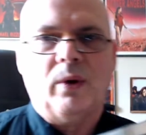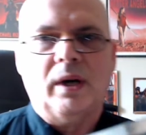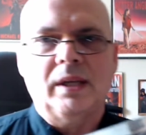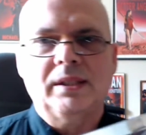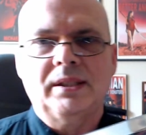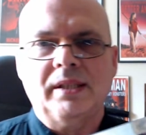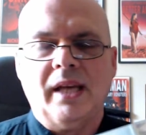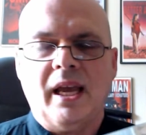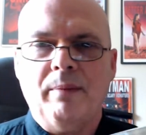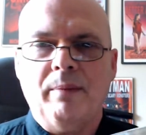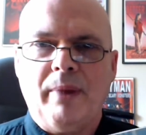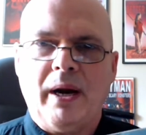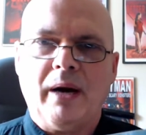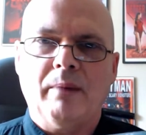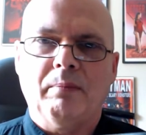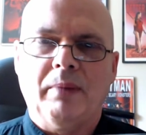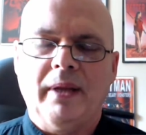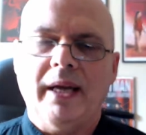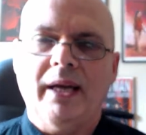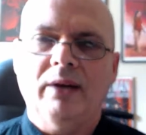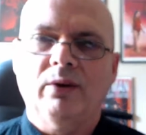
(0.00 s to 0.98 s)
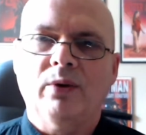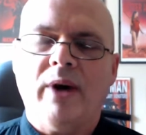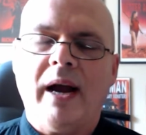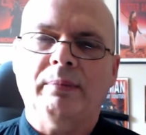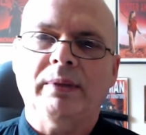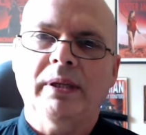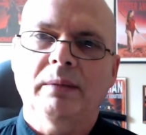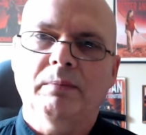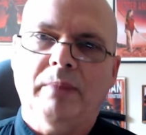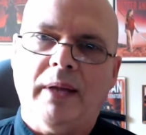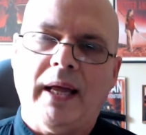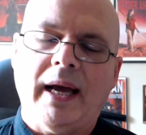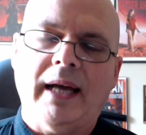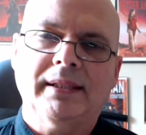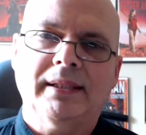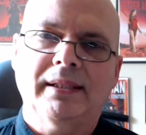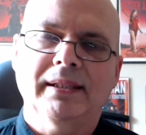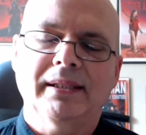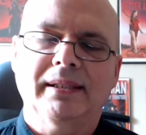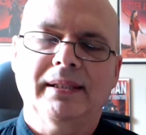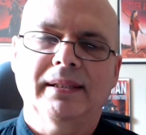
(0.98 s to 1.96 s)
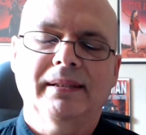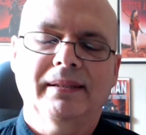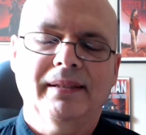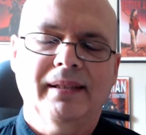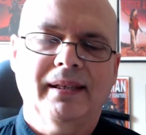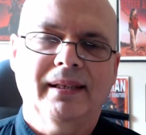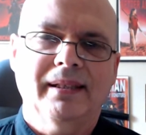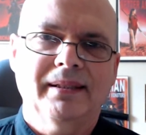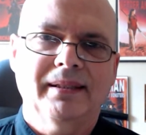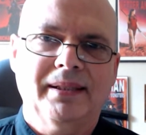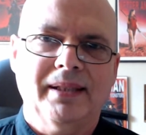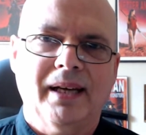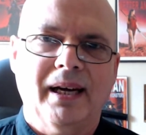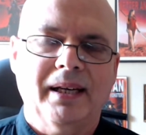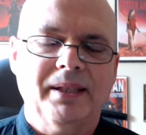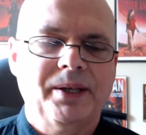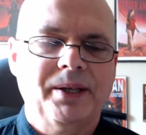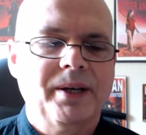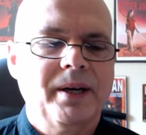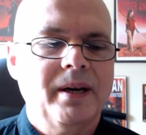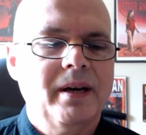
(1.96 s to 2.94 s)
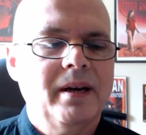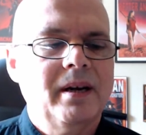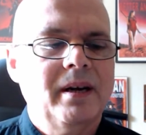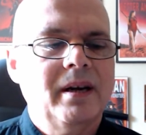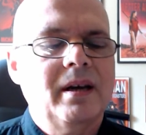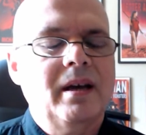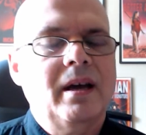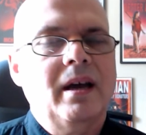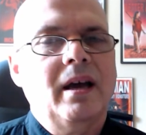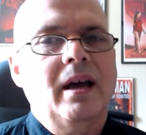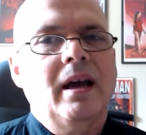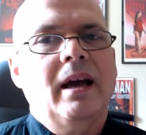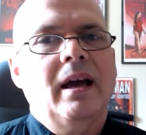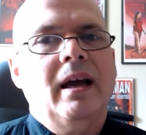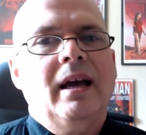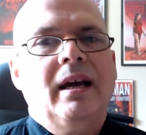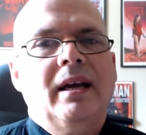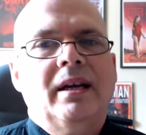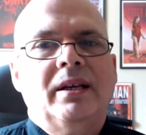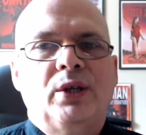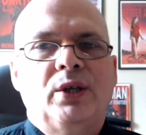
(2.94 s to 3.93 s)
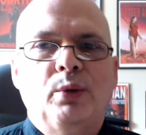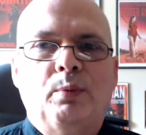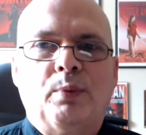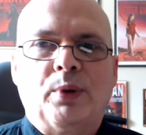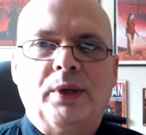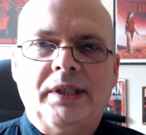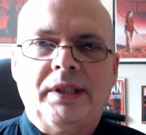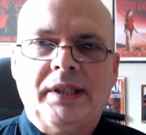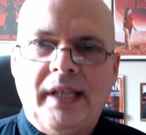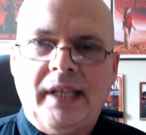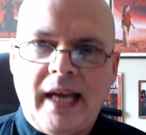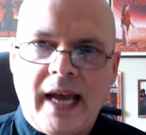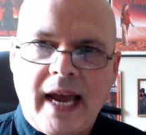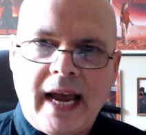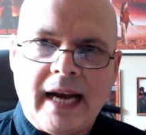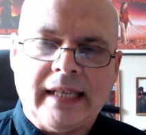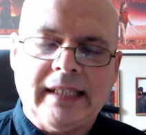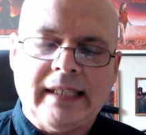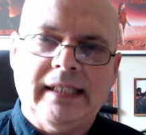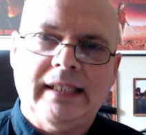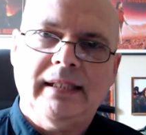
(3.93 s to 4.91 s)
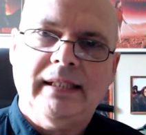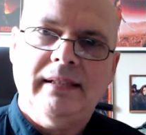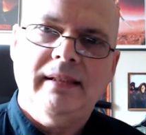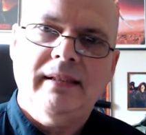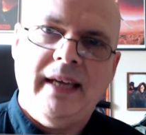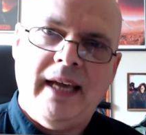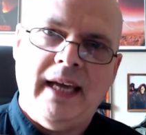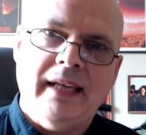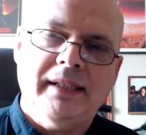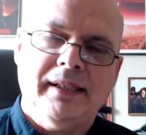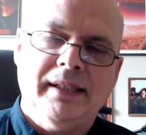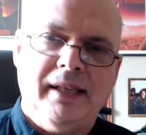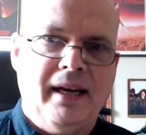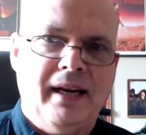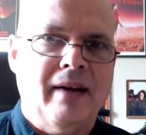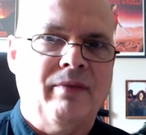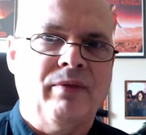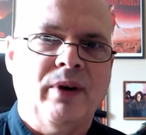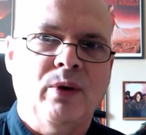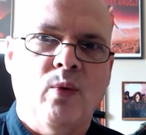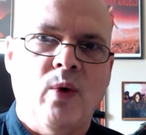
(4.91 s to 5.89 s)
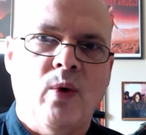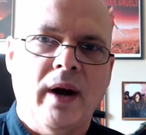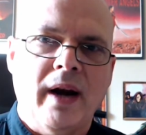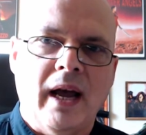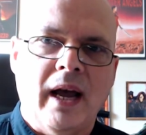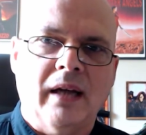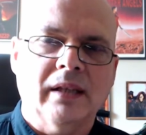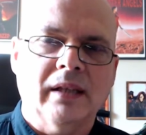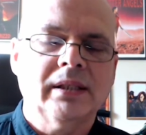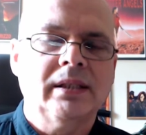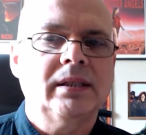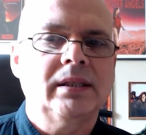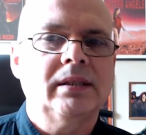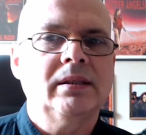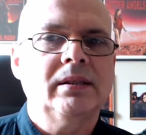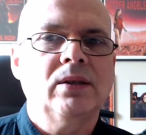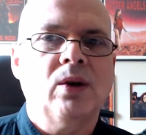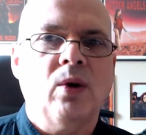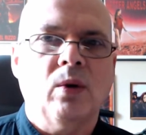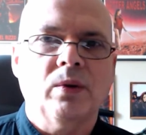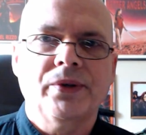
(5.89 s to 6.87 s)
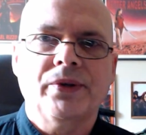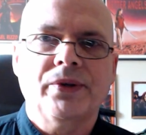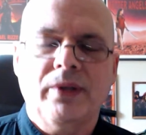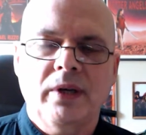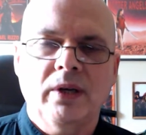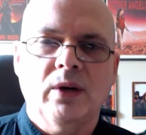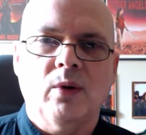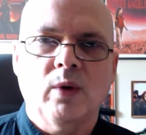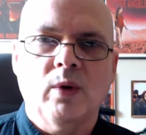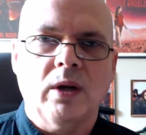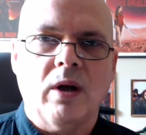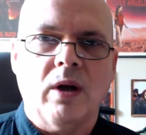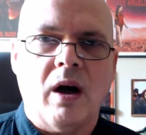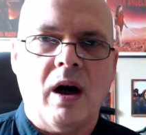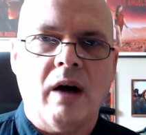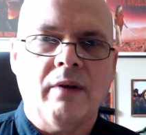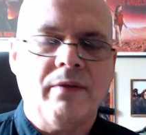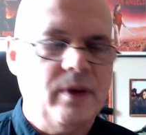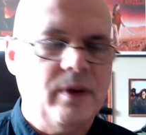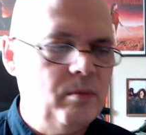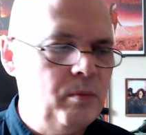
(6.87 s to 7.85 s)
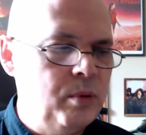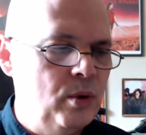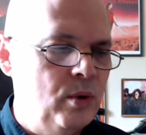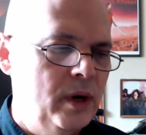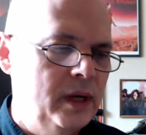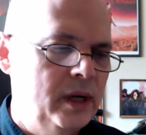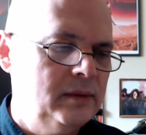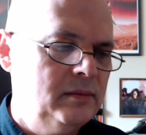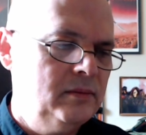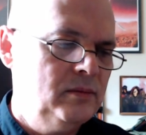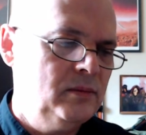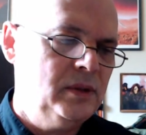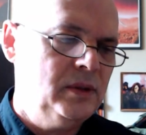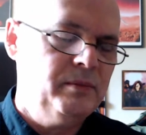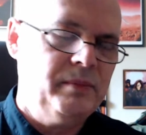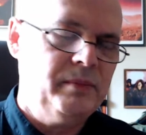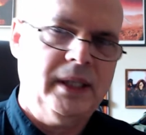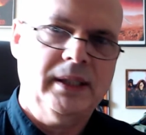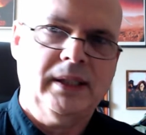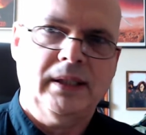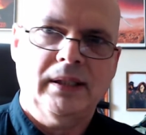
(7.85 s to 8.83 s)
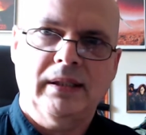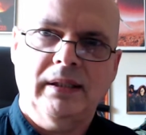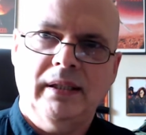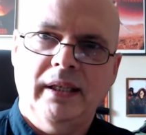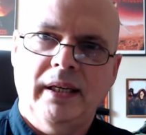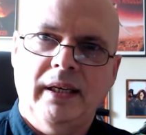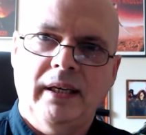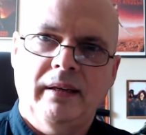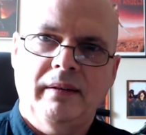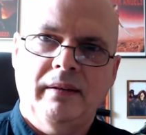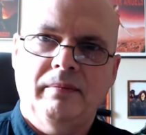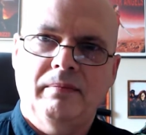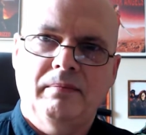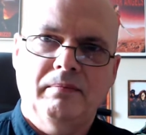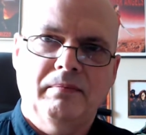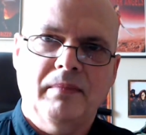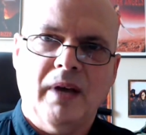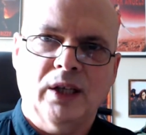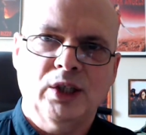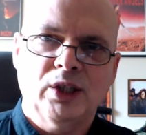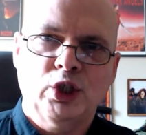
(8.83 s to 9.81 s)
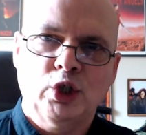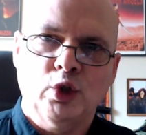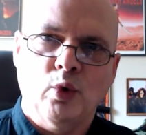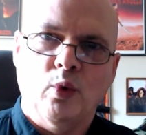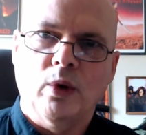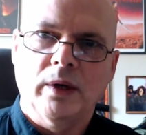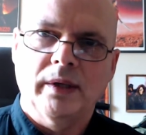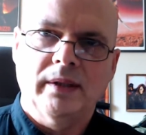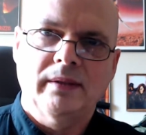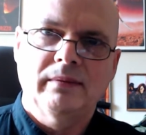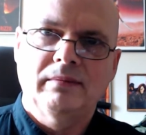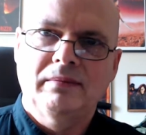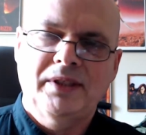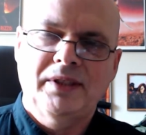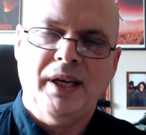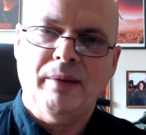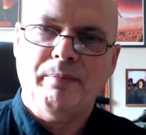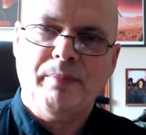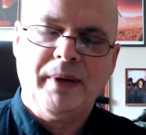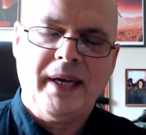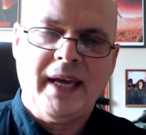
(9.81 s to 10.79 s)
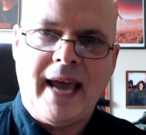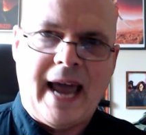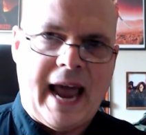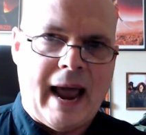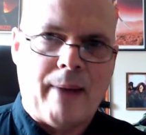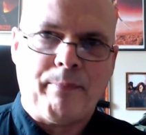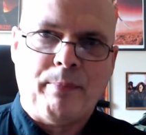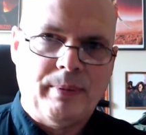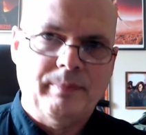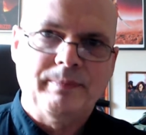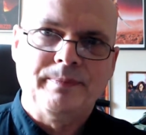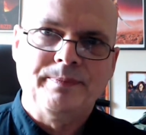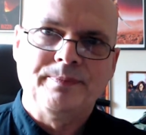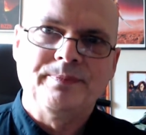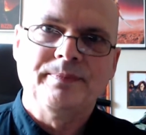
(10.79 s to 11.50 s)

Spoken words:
it was a bare blade wrapped in plastic and such, to protect it and everyone else, Cold Steel will often put, well, basically a sword tip cap